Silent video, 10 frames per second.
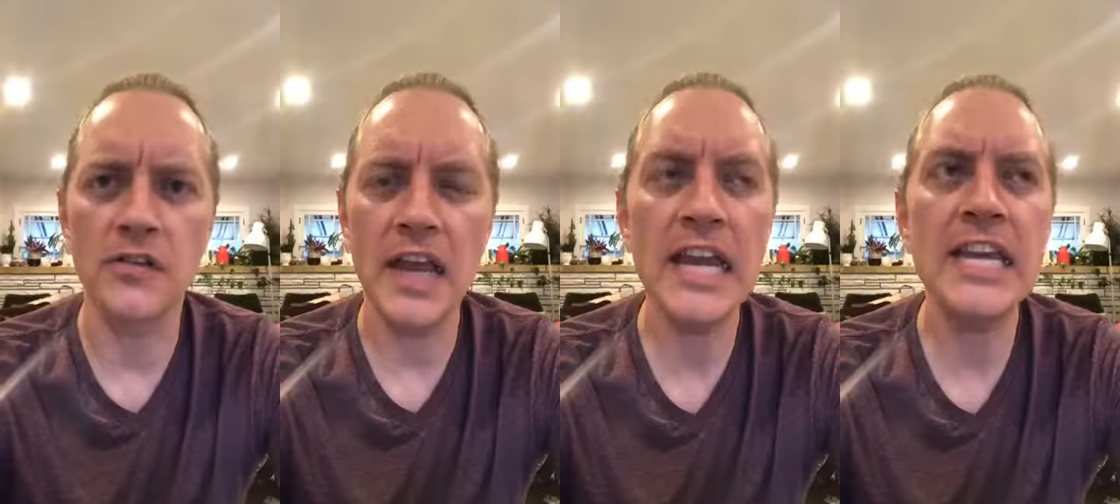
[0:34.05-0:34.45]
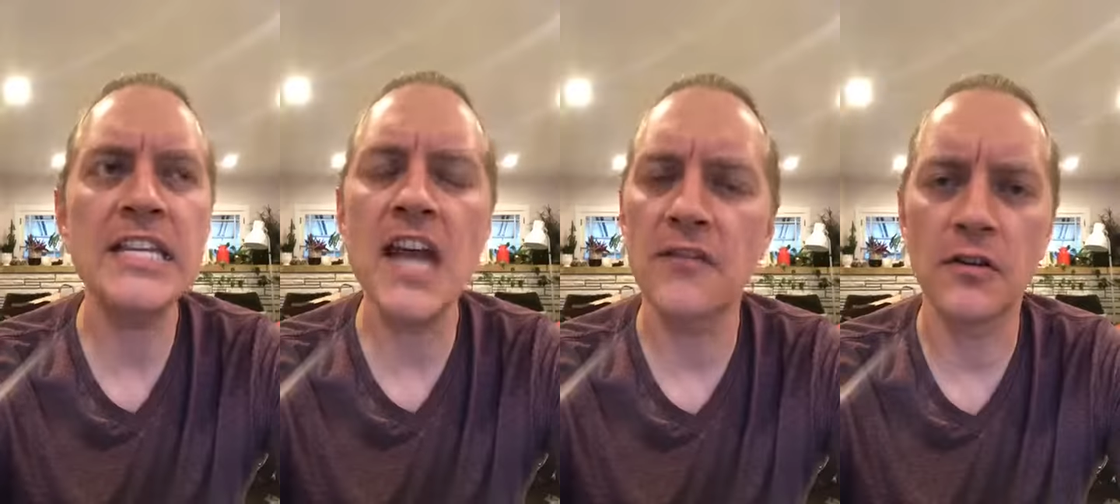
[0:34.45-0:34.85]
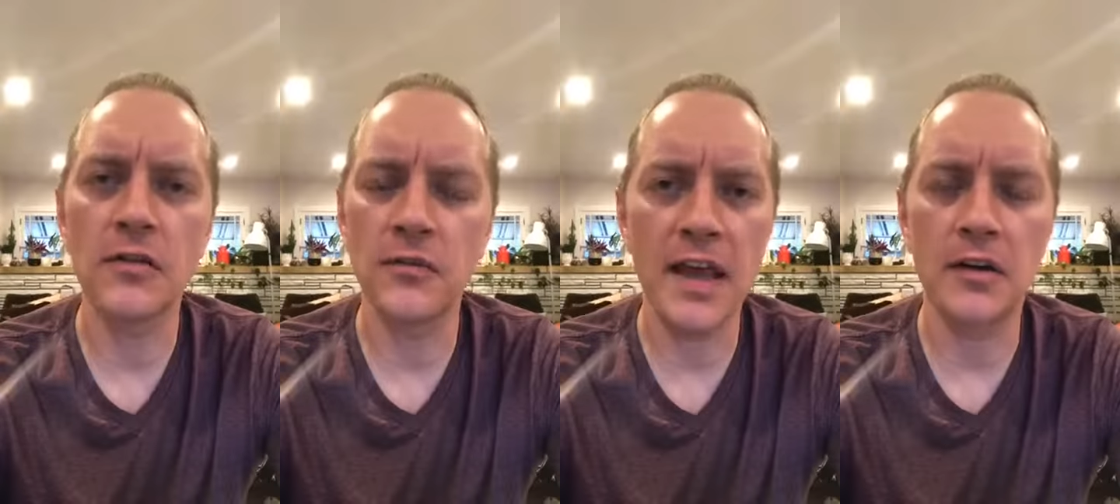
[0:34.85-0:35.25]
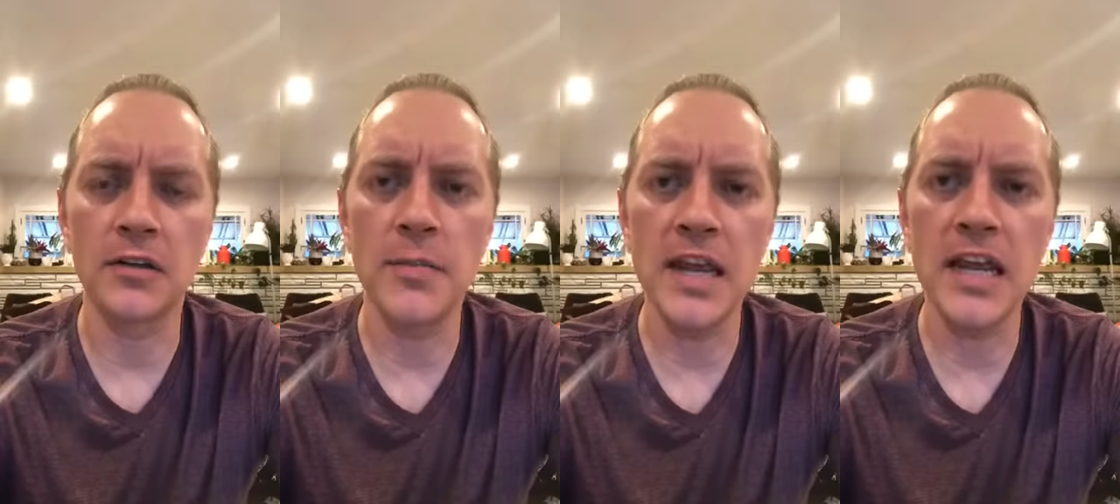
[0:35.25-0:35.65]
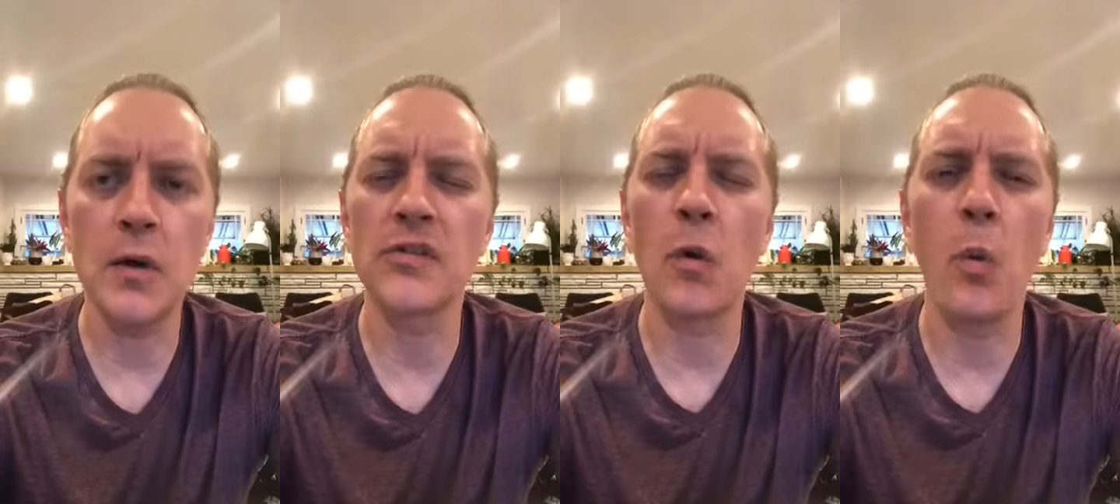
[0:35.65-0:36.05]
It never failed me. It
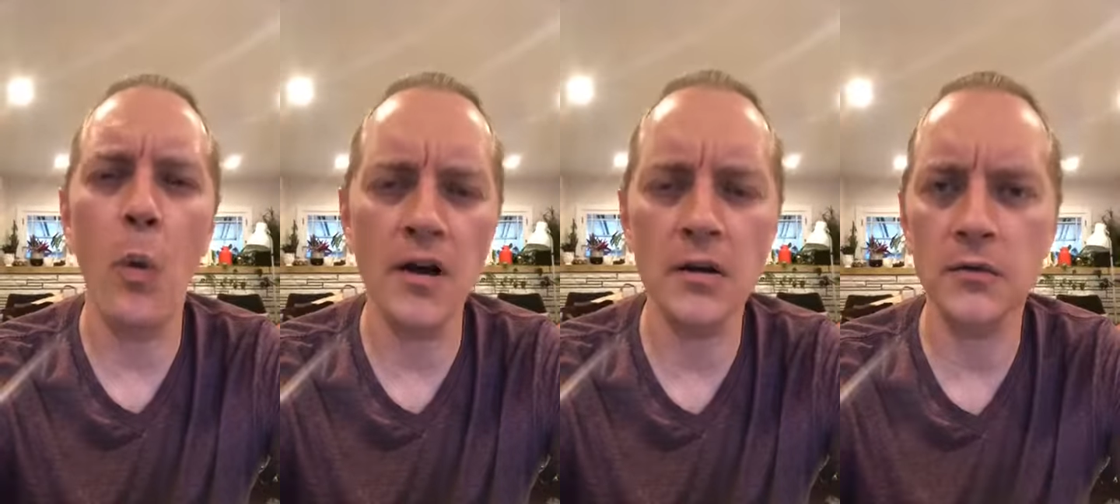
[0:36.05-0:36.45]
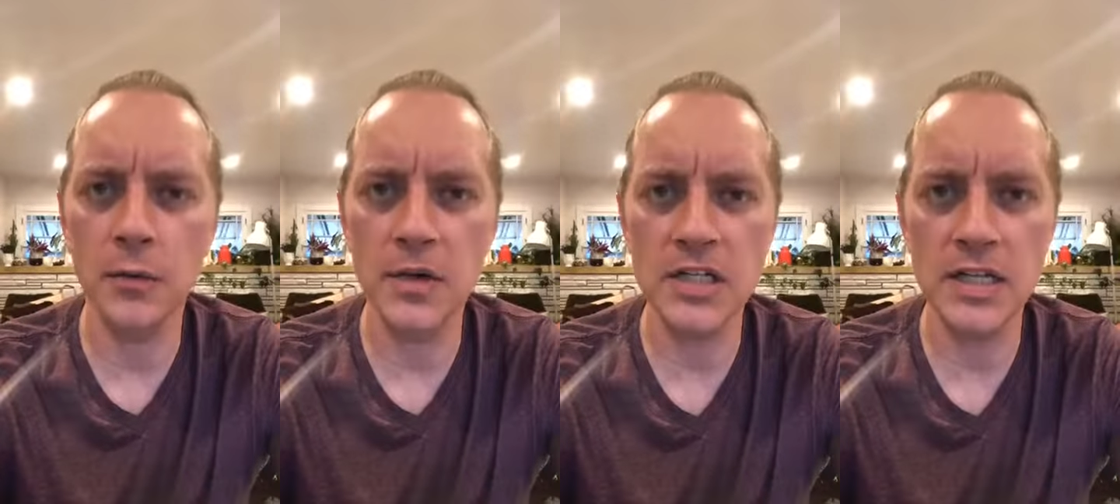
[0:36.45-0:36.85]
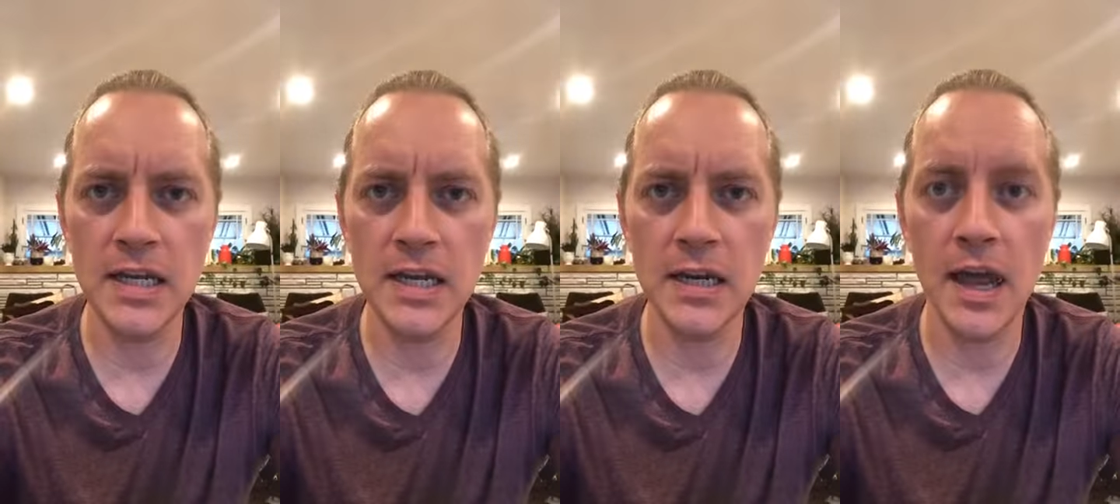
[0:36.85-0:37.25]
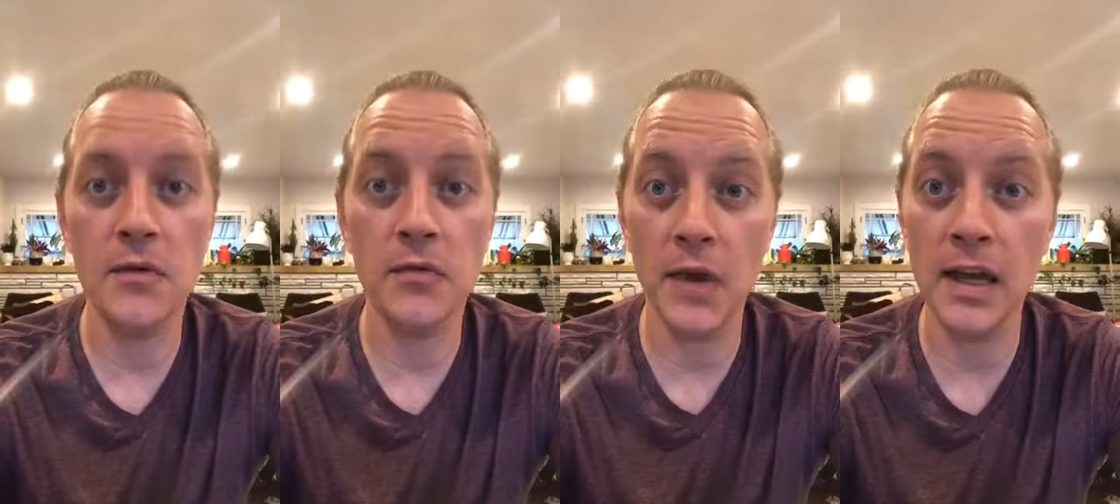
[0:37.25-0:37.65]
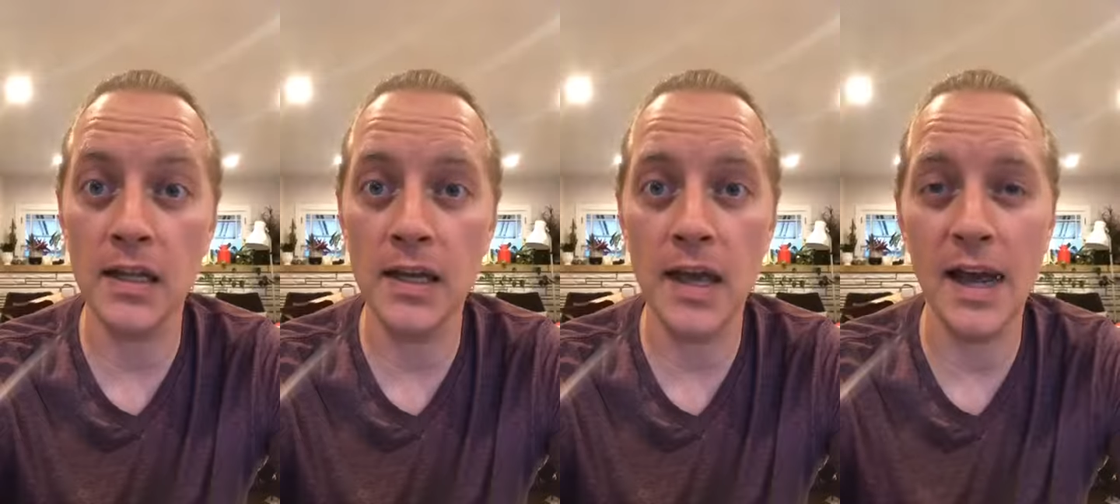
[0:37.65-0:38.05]
was a wonderful machine, and
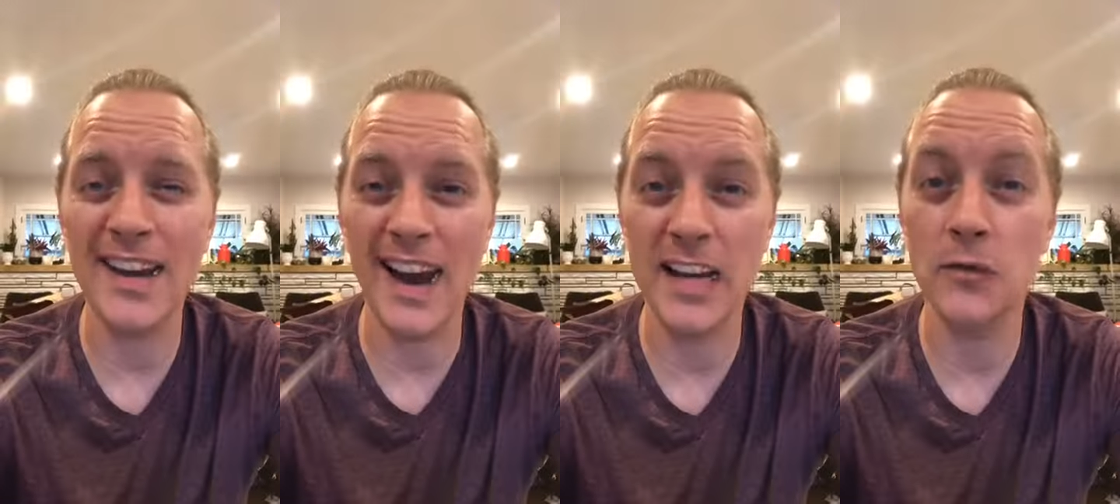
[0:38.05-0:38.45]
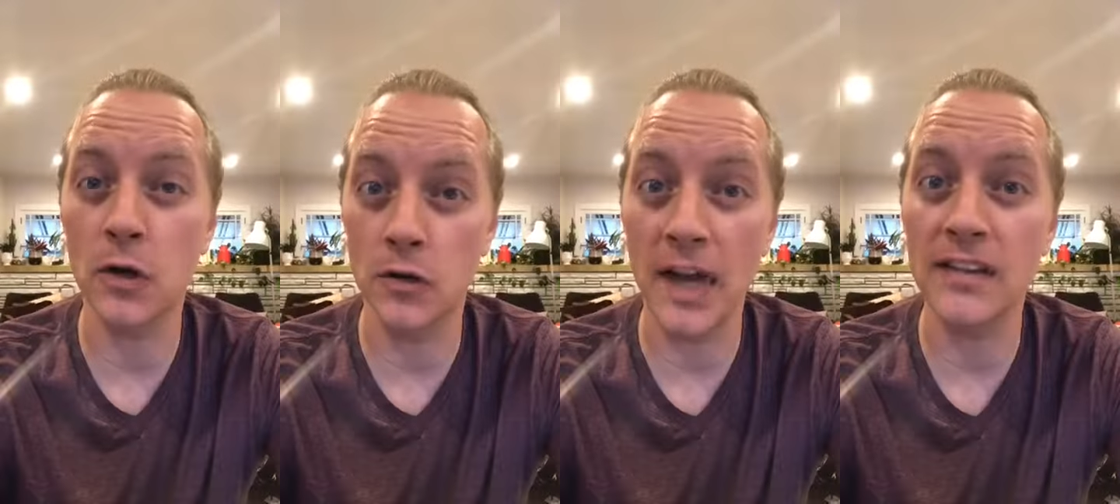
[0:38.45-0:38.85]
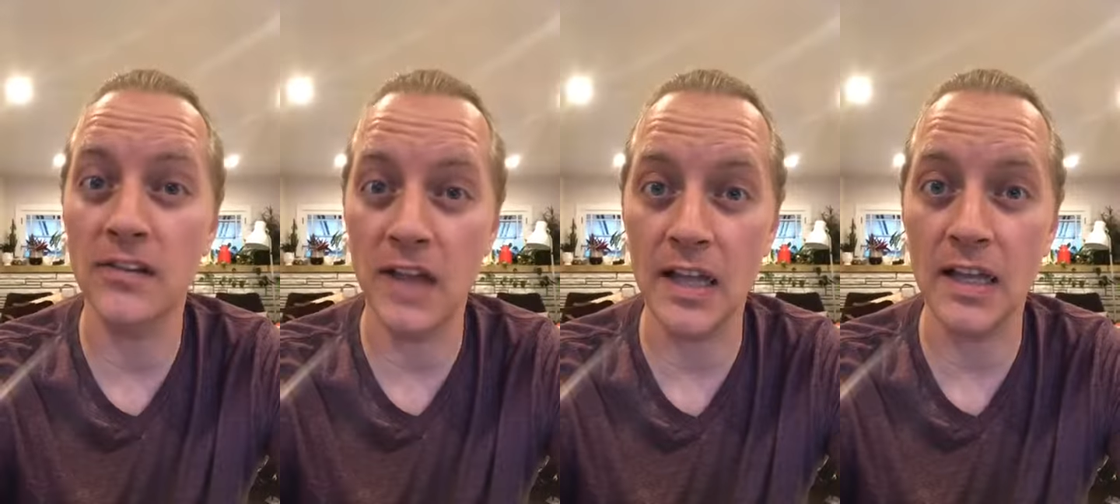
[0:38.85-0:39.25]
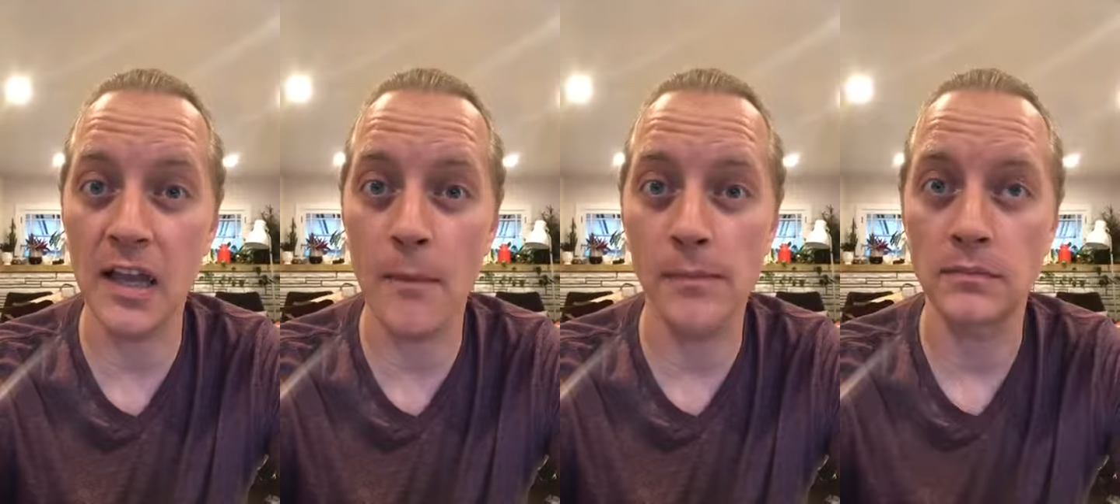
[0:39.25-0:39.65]
frankly, I kind of regret selling it.